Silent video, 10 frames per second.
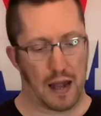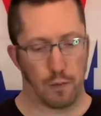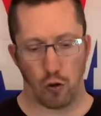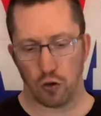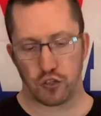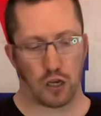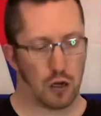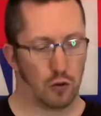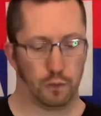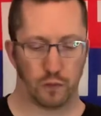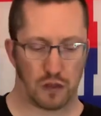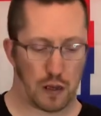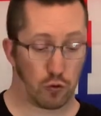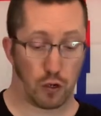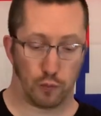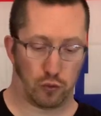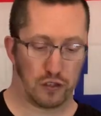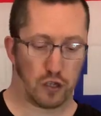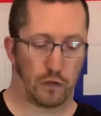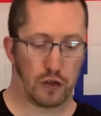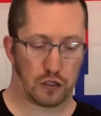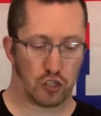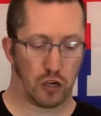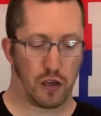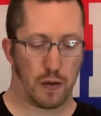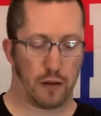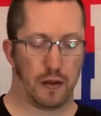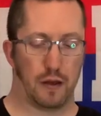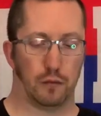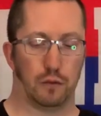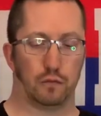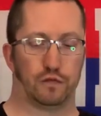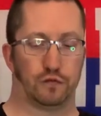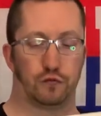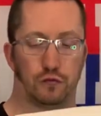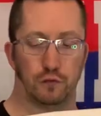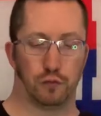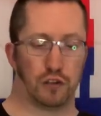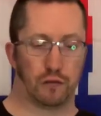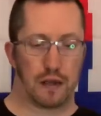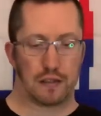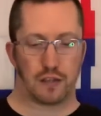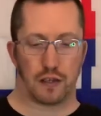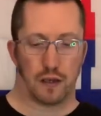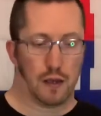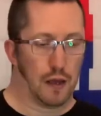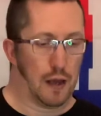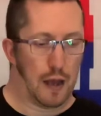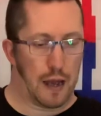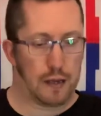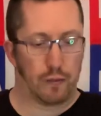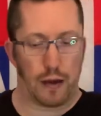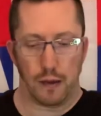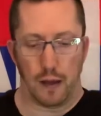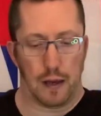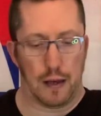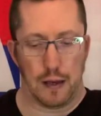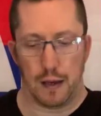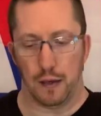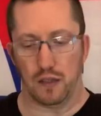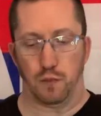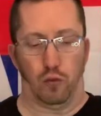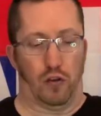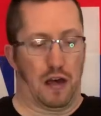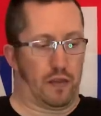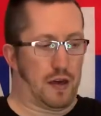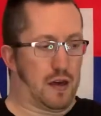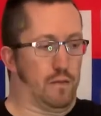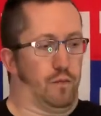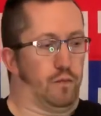Also, I'm going to pull this off and I can show you better now, but bloody weighty. Anyway, let's put that there.